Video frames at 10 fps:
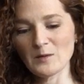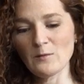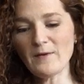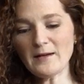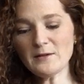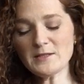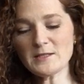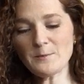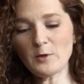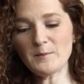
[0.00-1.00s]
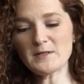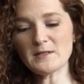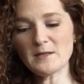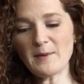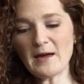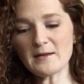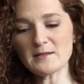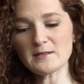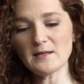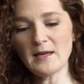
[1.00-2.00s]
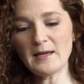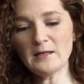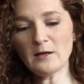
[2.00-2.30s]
We've had our disappointments in the past, hanging